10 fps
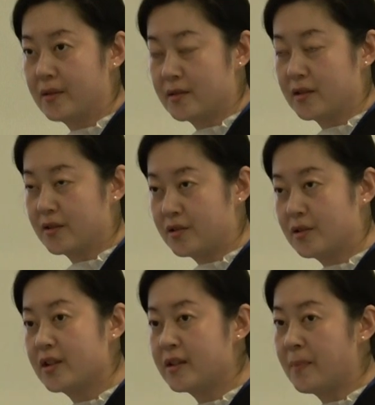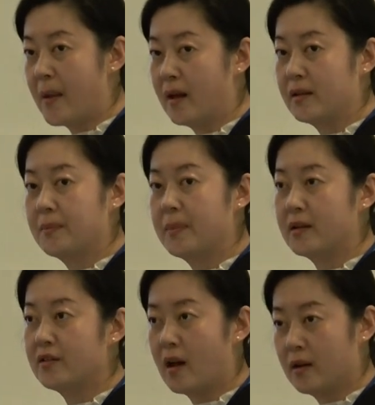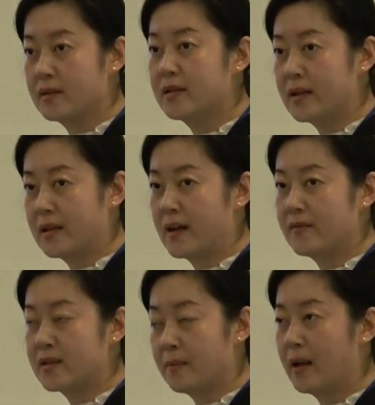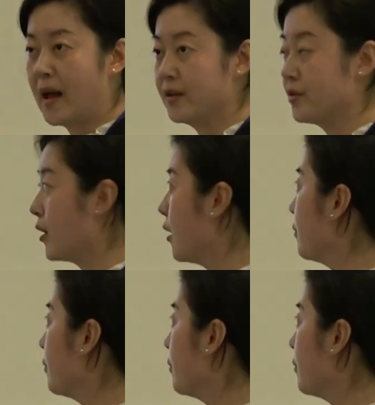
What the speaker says: There's a surge in demand, but not enough supply to